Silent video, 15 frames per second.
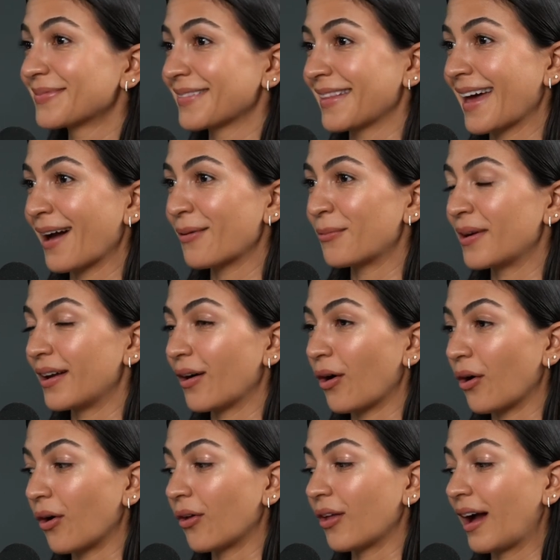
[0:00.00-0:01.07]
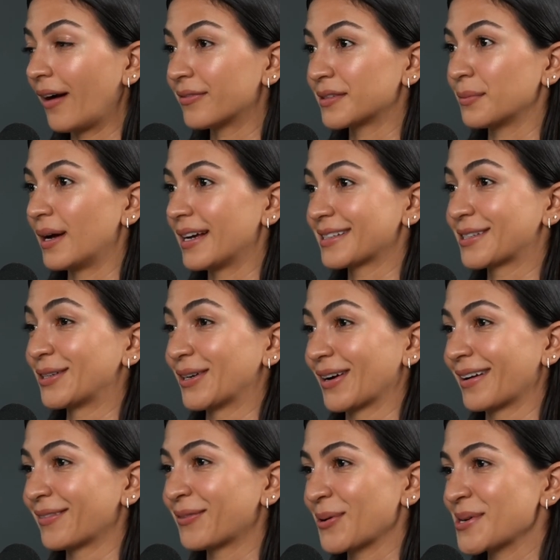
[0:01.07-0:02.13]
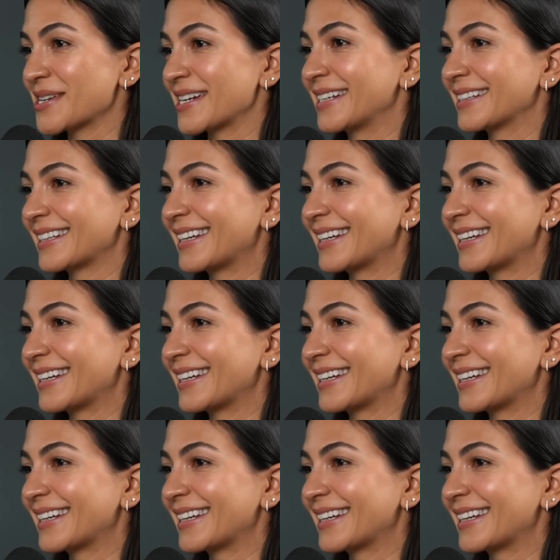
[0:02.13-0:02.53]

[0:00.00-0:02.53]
That we all have to master, unfortunately.